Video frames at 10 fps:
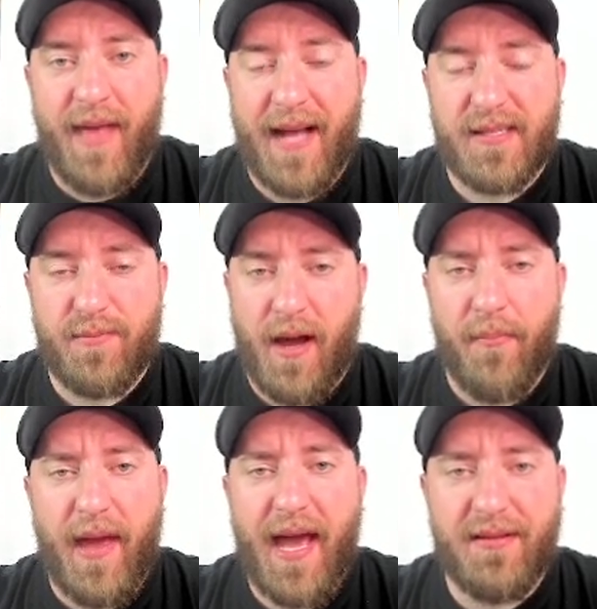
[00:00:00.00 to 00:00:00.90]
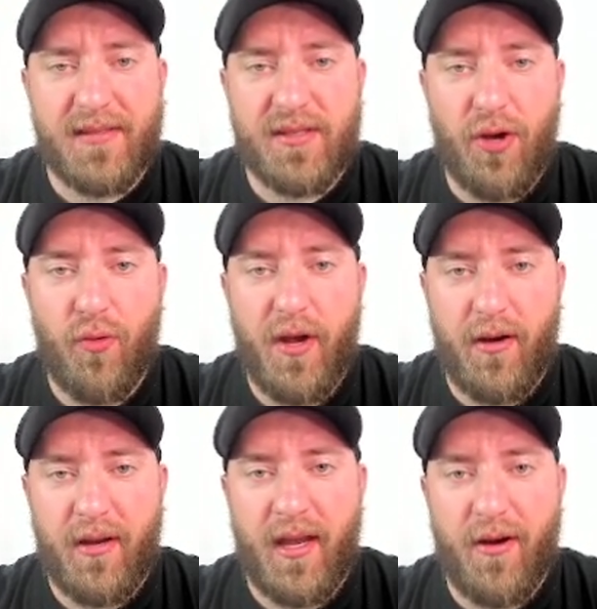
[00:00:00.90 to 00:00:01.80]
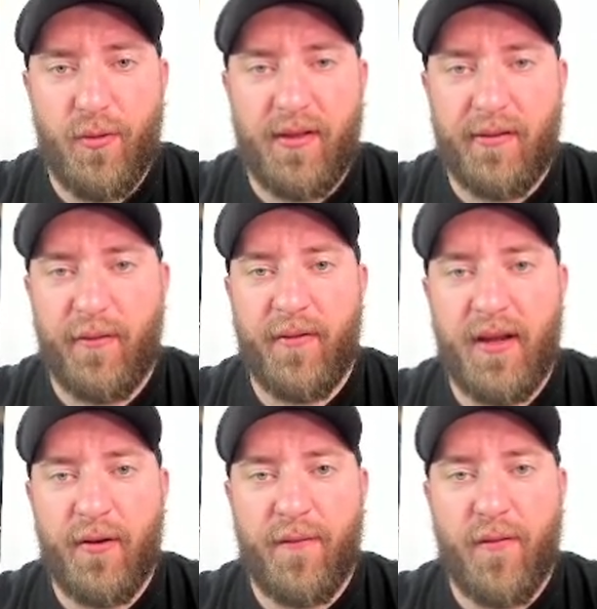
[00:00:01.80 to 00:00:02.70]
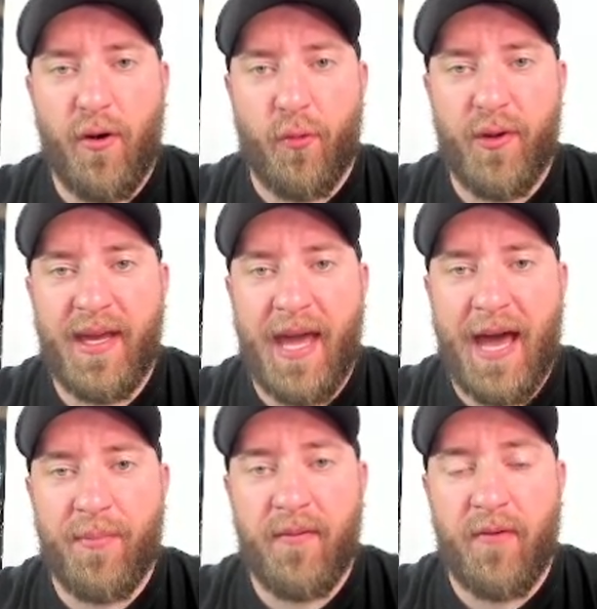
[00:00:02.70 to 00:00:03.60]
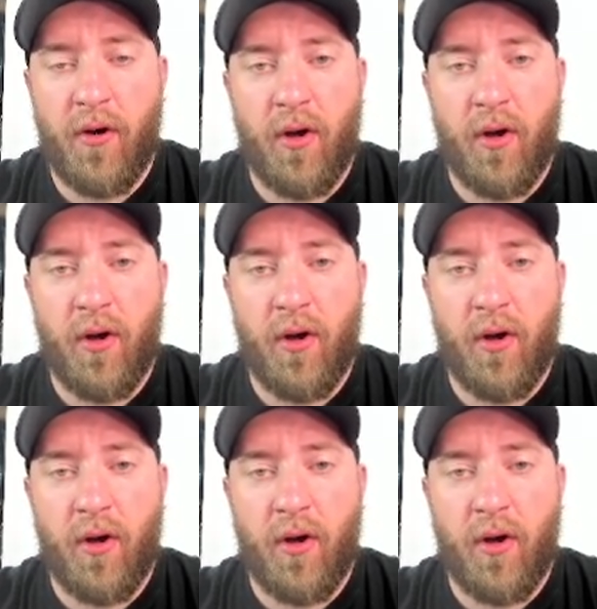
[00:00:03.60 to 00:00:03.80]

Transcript: That's my bad. So we are here with a little video for a recap of